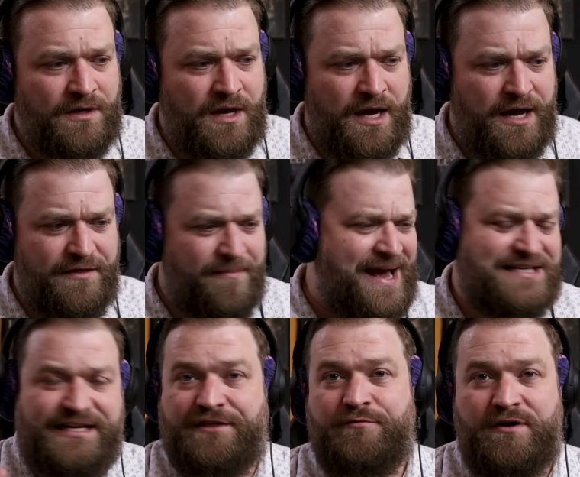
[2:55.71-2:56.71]
uh, the past
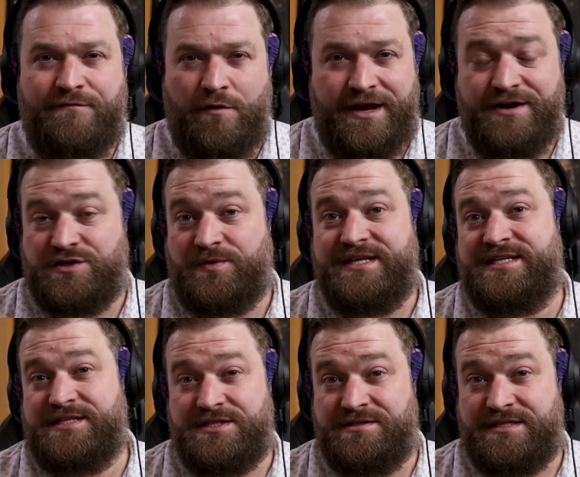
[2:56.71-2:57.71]
like three or four years, really
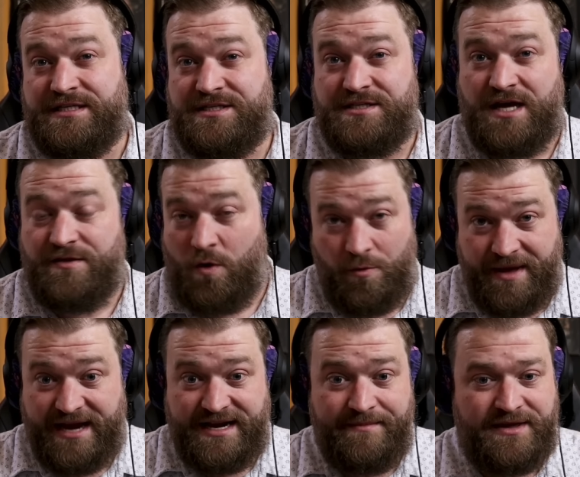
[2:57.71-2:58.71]
since since uh, the whole
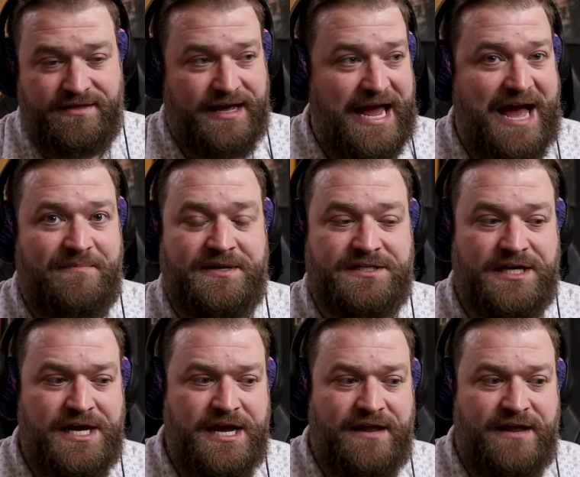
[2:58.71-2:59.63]
pandemic thing happened,